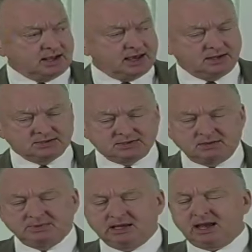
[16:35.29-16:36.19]
"Alice,
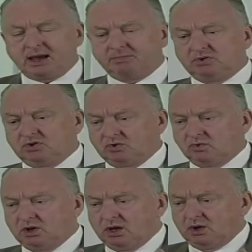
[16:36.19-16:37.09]
something happened to
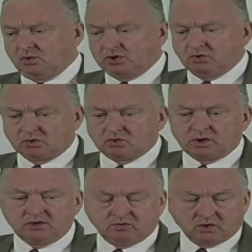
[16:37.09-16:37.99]
you when you were
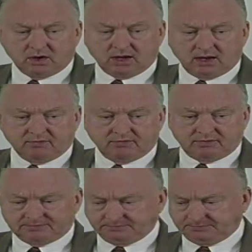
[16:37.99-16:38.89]
24 and a half.
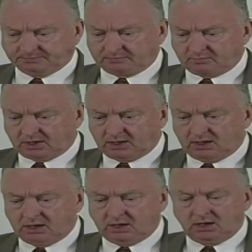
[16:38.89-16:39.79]

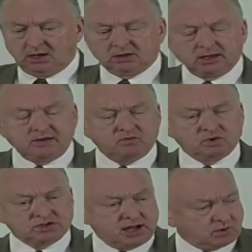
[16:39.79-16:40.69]
Life
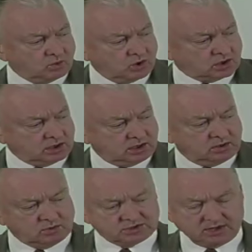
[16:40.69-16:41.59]
was not working.
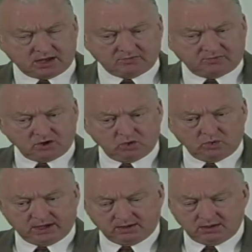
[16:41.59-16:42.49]
It was not
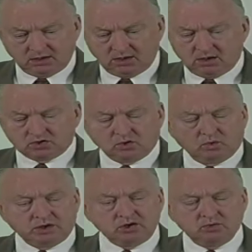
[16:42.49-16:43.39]
flowing. So
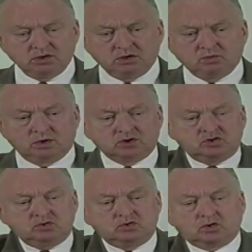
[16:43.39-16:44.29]
what you did was
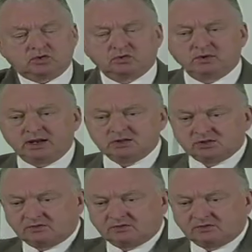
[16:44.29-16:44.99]
you took the reins of